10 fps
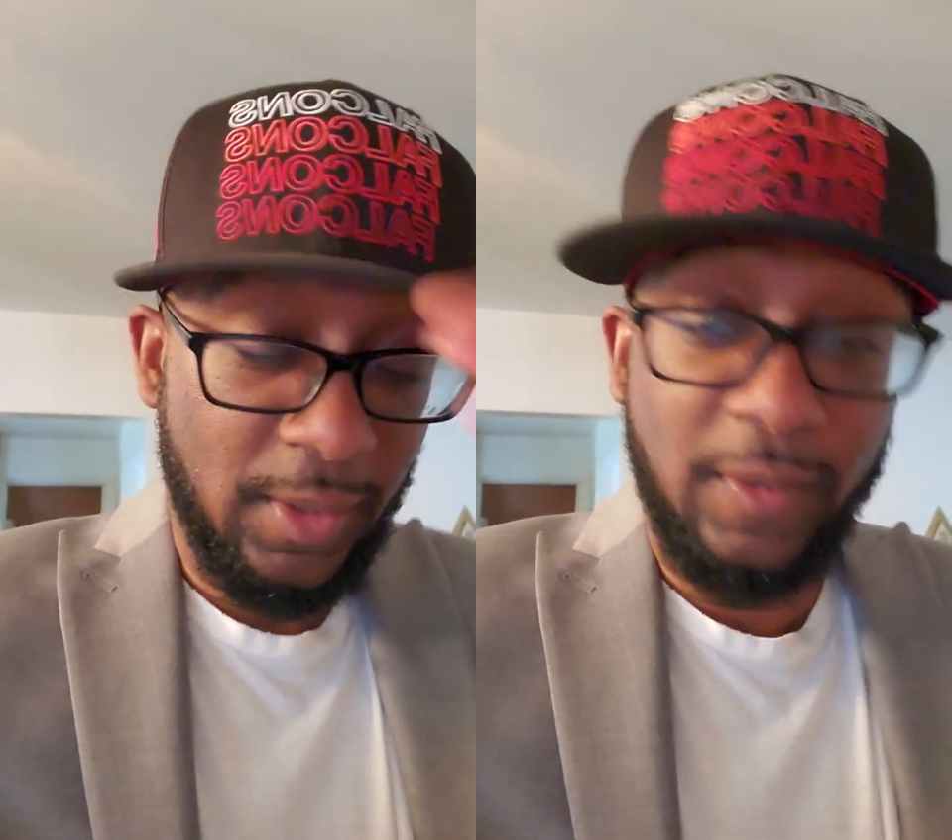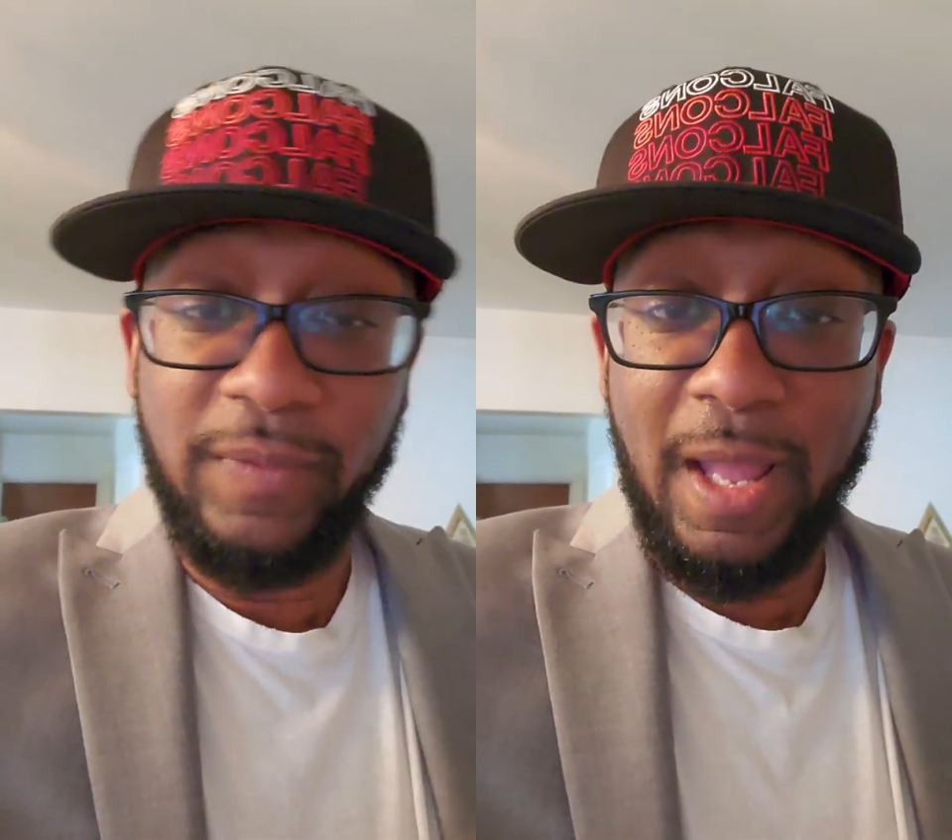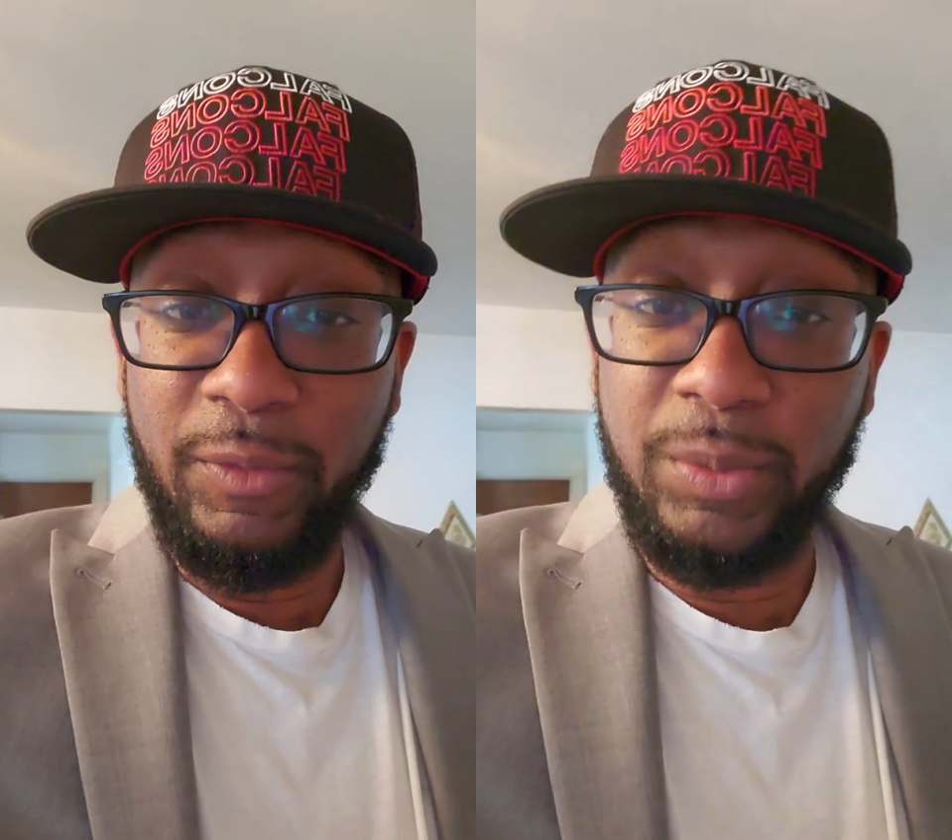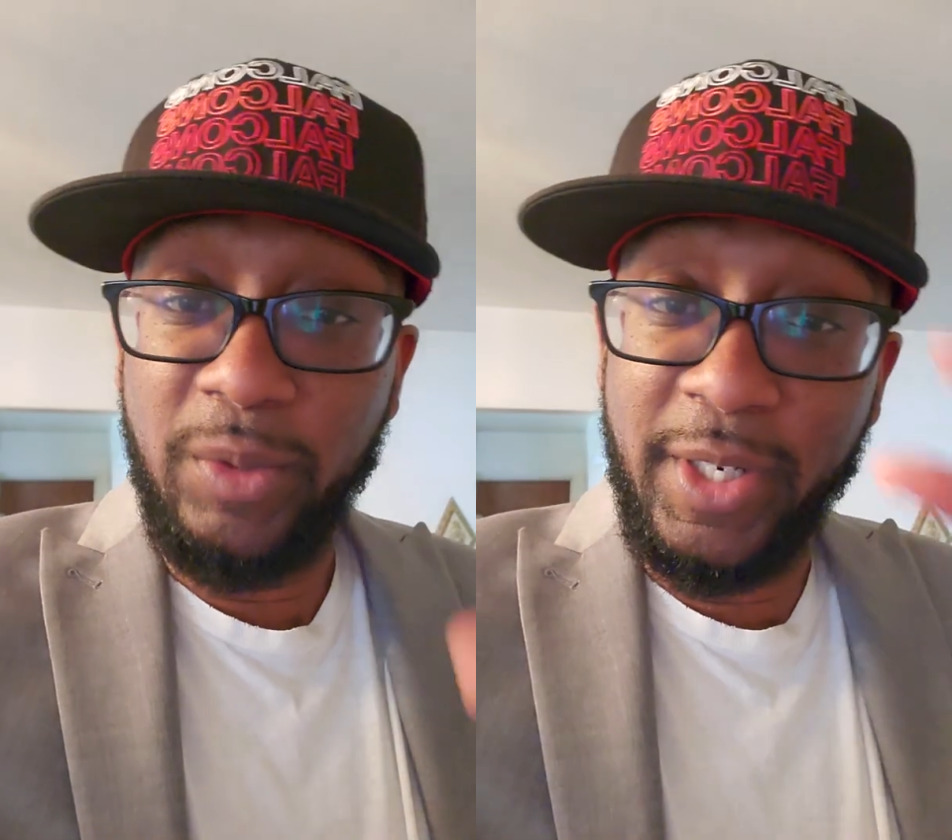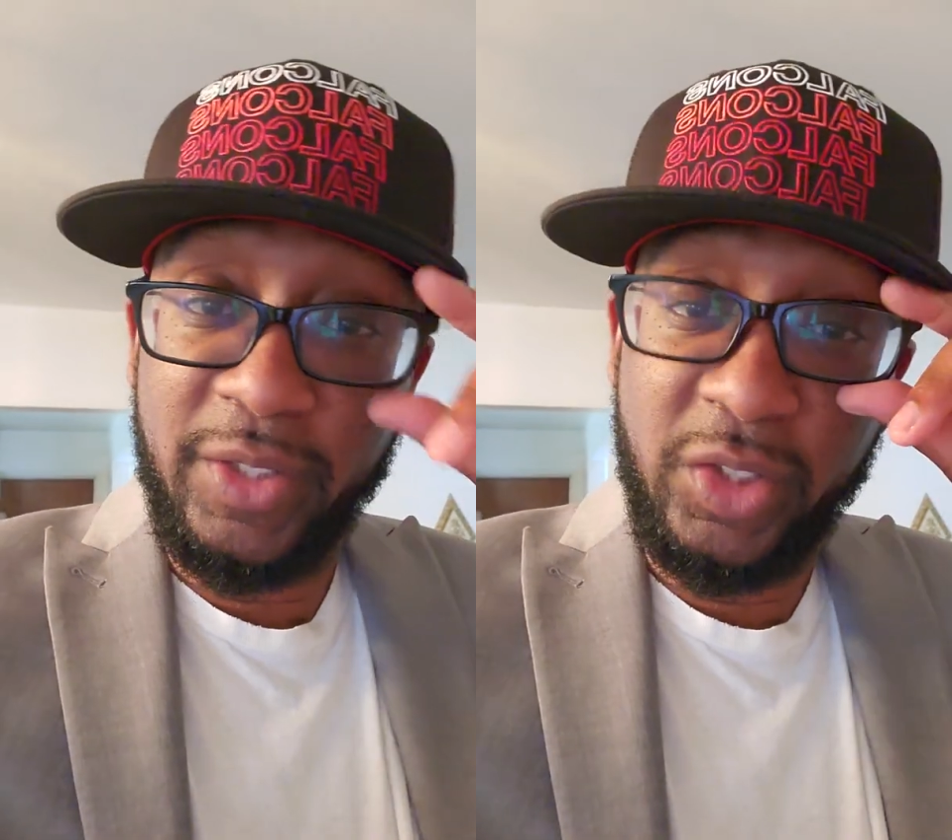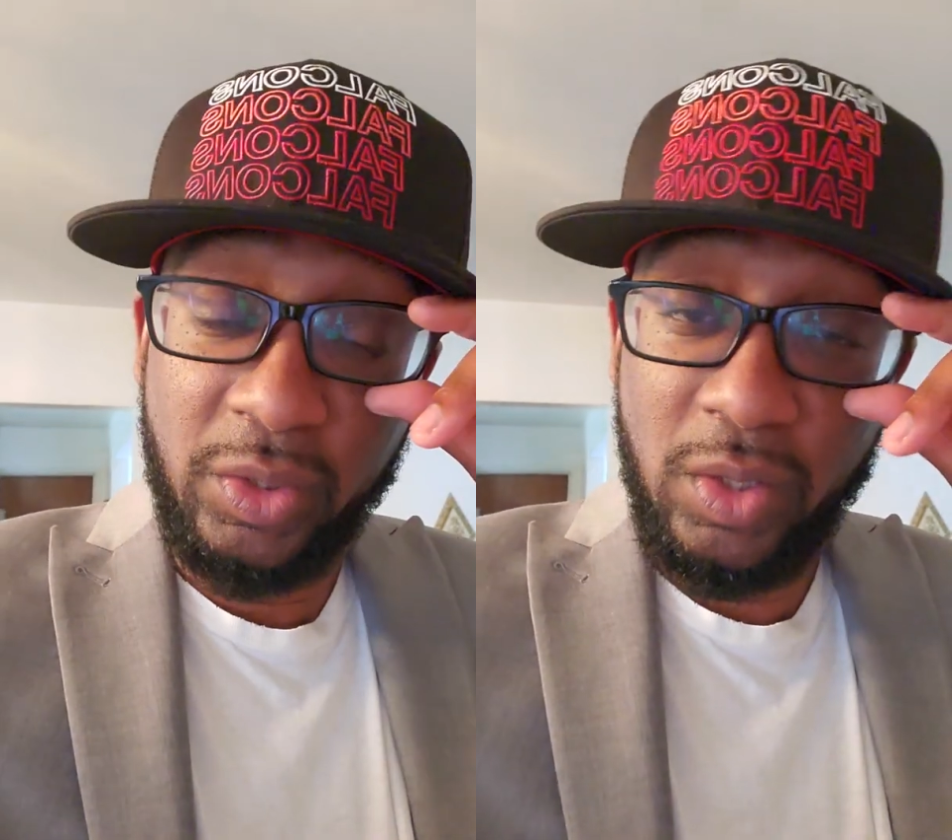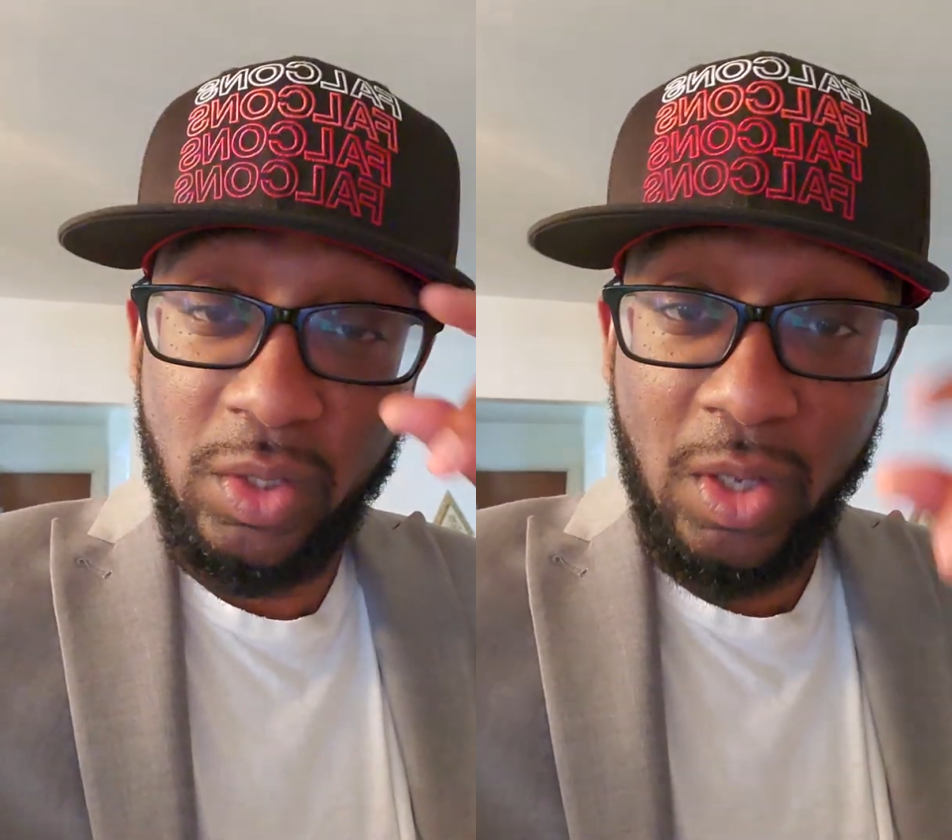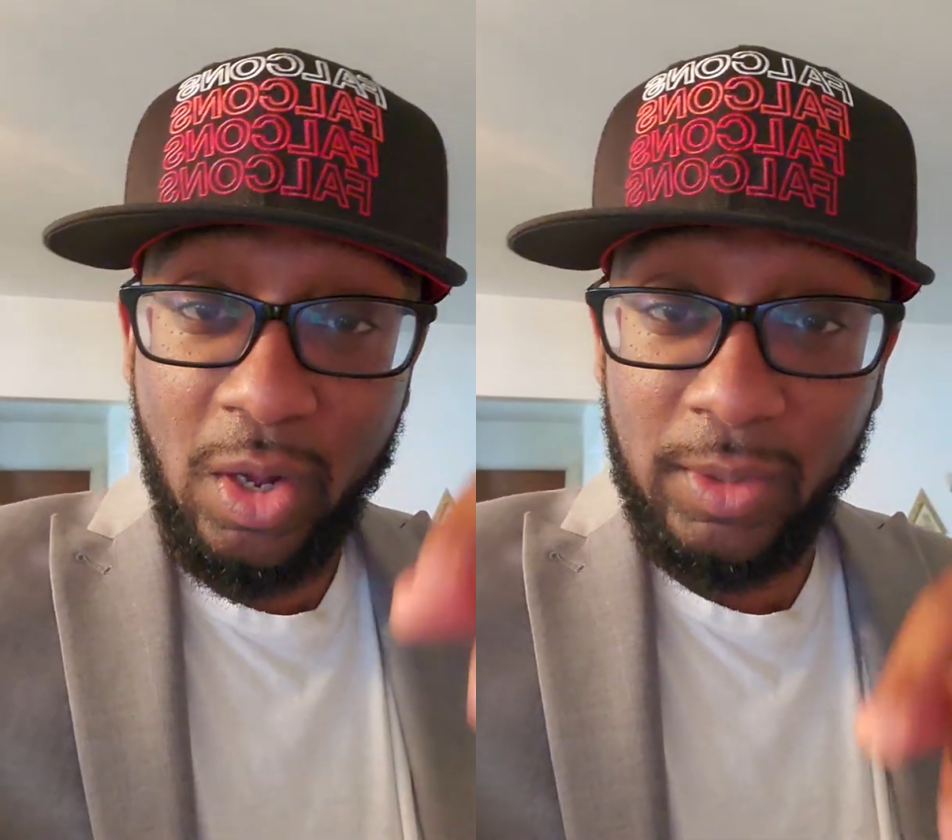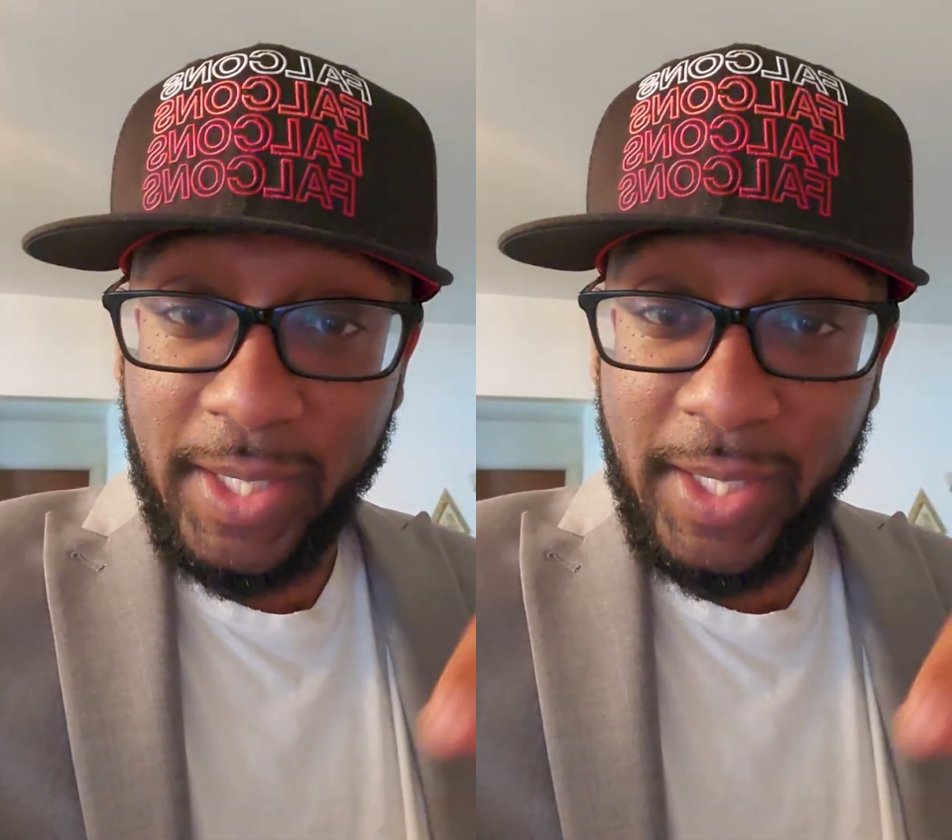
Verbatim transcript: Flowery Branch, all